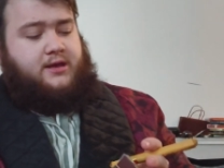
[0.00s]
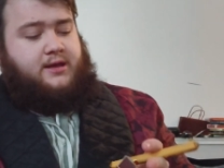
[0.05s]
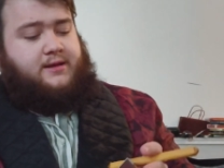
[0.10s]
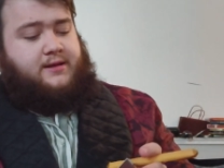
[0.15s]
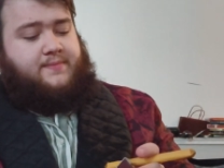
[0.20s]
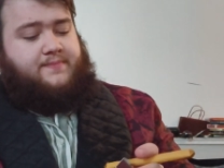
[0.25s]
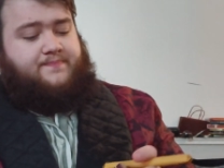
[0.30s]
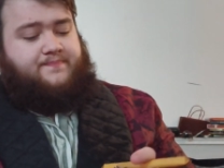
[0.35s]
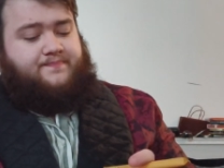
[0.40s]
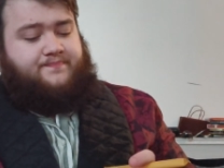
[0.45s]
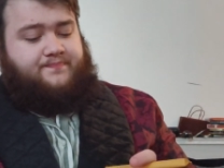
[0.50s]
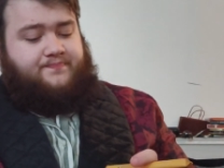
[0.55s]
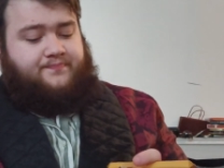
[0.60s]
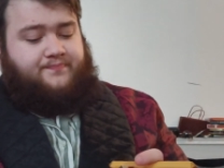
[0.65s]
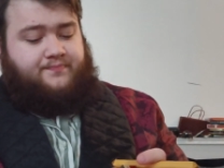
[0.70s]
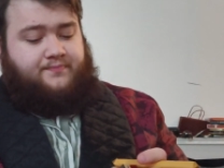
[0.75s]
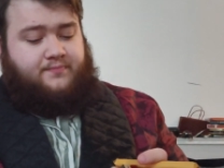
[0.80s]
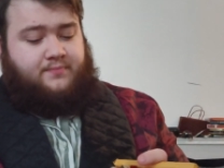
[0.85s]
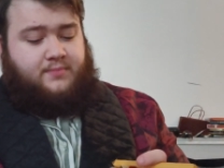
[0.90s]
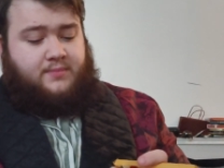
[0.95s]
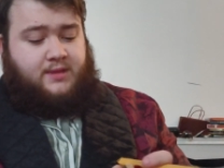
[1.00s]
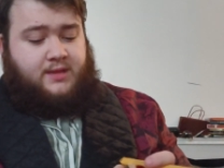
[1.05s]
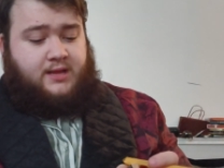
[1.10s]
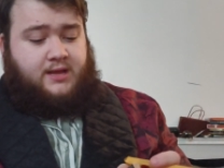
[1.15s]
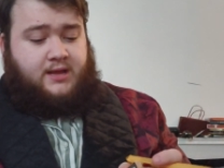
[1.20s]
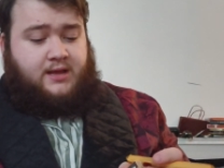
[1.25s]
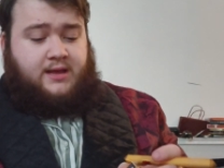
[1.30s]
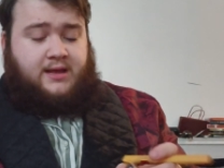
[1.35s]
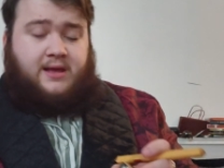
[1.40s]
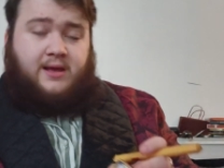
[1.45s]

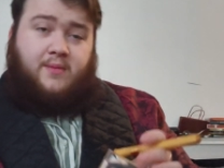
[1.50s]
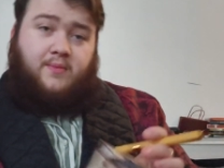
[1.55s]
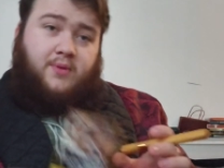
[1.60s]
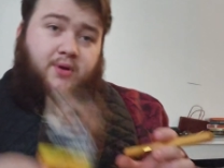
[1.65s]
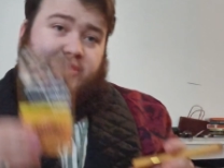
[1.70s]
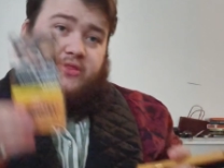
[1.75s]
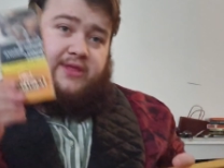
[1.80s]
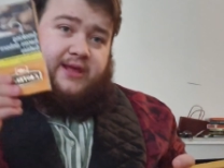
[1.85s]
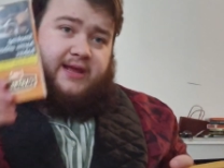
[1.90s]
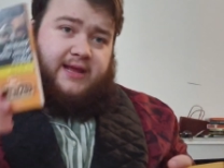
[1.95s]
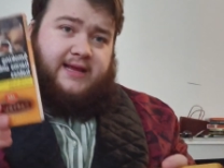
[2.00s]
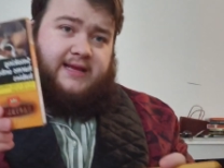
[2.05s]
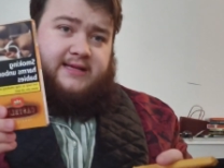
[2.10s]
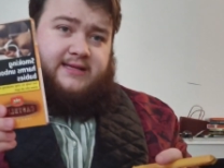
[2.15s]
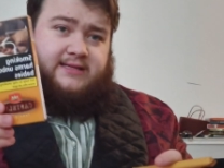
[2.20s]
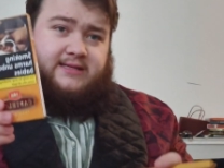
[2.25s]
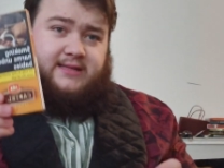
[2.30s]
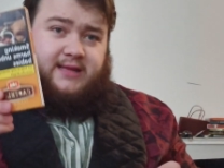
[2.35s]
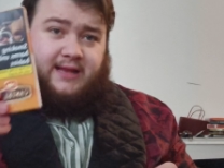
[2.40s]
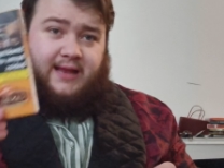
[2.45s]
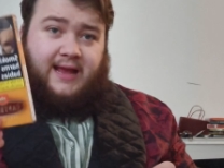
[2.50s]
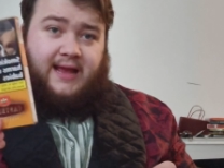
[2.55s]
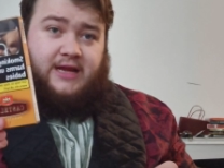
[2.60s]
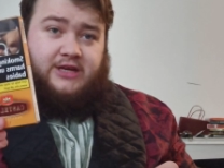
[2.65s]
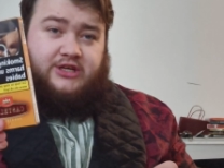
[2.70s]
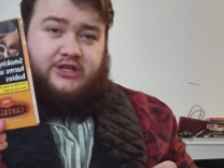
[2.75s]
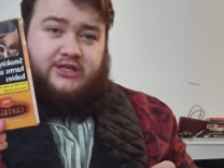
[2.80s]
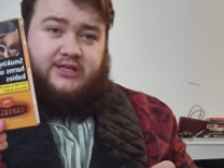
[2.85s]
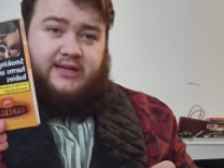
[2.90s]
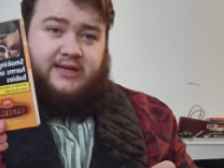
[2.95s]
But these, the
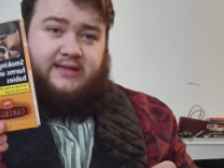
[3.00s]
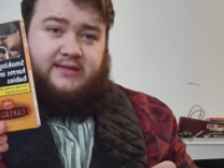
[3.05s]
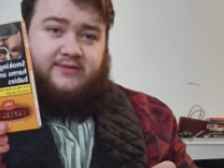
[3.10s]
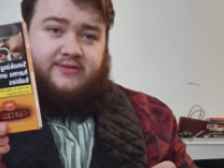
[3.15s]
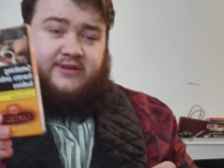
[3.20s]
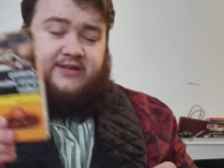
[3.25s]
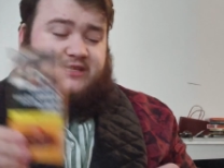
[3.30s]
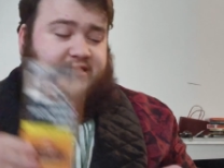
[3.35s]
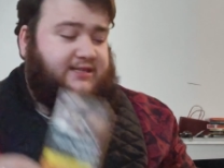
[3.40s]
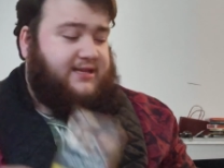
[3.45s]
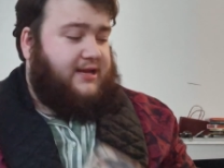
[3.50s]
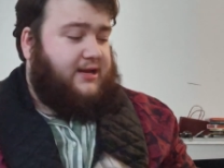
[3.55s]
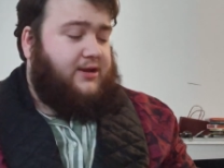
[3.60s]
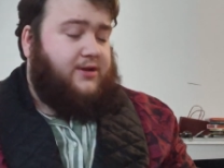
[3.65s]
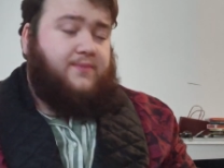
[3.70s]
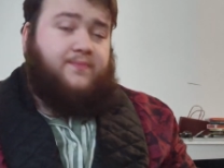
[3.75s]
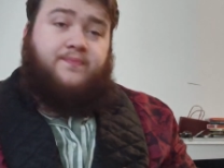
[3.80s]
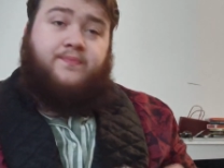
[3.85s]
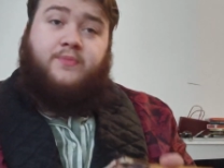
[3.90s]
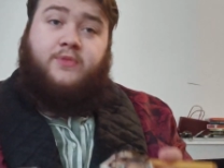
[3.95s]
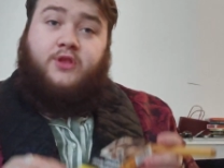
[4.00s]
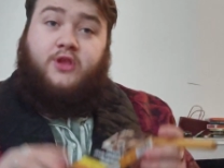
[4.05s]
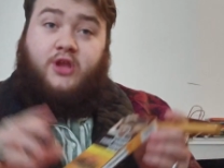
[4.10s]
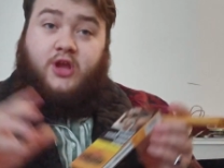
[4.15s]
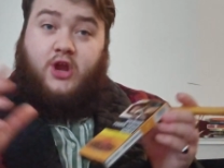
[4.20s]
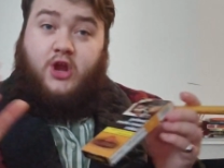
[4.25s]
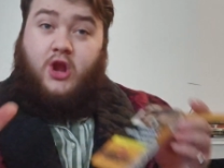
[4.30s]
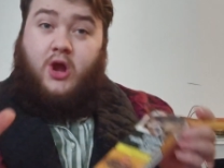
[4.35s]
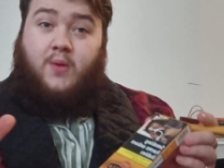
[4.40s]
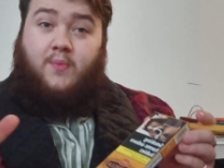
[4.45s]
larger size of Castella, you
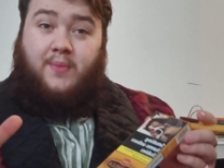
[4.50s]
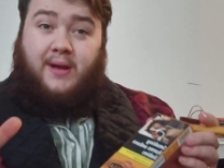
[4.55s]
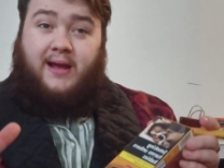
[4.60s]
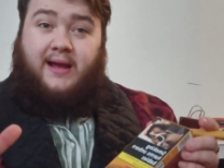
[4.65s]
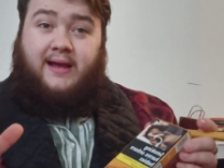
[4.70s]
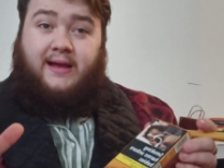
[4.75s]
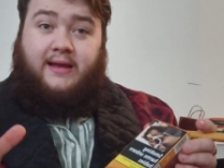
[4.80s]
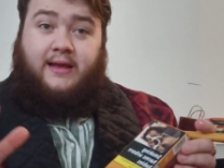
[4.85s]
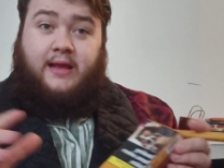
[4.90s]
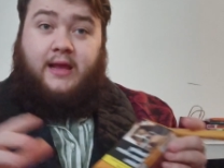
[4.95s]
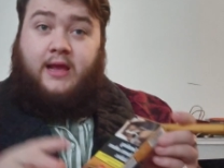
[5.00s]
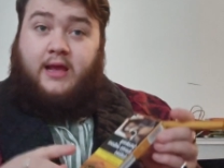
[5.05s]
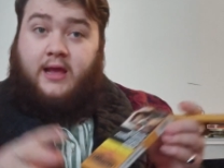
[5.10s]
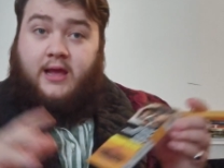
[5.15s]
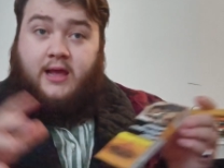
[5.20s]
cannot buy